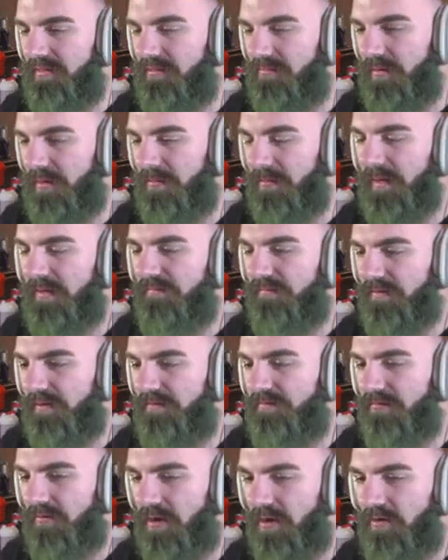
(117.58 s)
We were playing
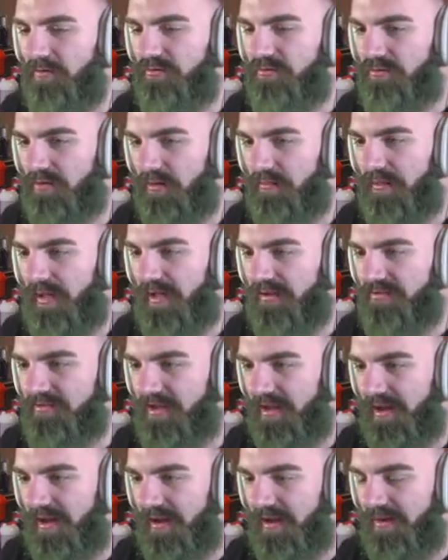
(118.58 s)
free for all on stream last
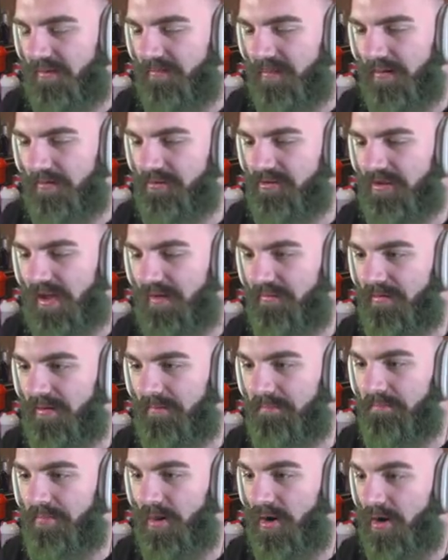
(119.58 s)
night, and we were just having
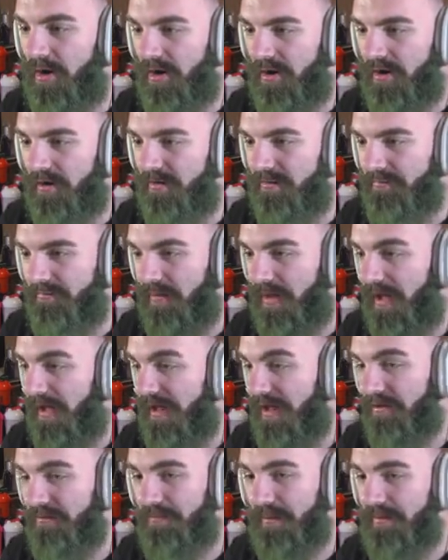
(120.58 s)
a ball, but
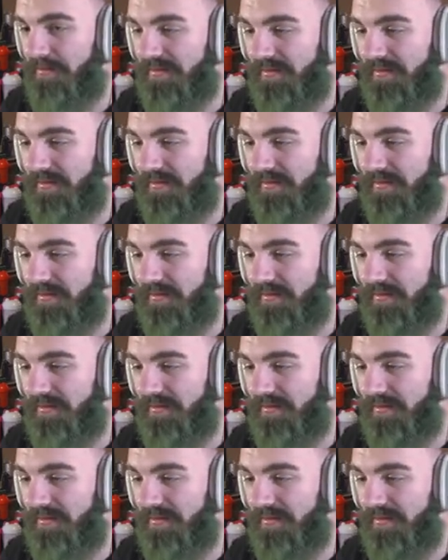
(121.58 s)
and I was playing with